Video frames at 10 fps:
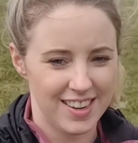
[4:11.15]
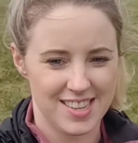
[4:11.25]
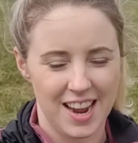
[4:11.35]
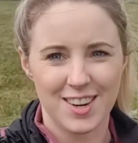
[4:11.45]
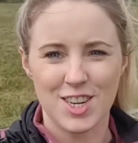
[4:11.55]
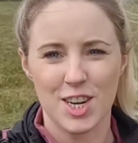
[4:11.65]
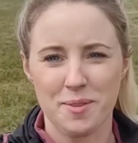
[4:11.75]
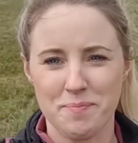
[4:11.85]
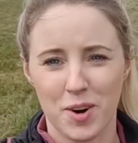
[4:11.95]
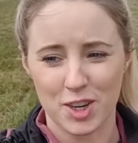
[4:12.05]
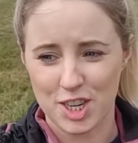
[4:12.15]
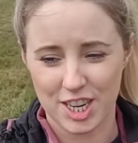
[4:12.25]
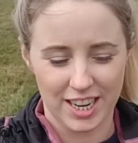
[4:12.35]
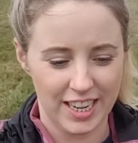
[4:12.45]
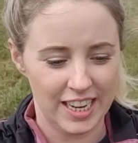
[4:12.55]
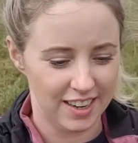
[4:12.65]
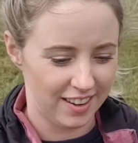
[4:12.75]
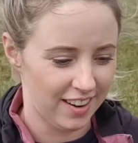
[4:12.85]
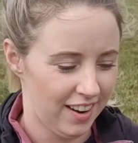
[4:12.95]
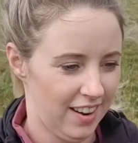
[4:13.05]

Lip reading: It's actually much cleaner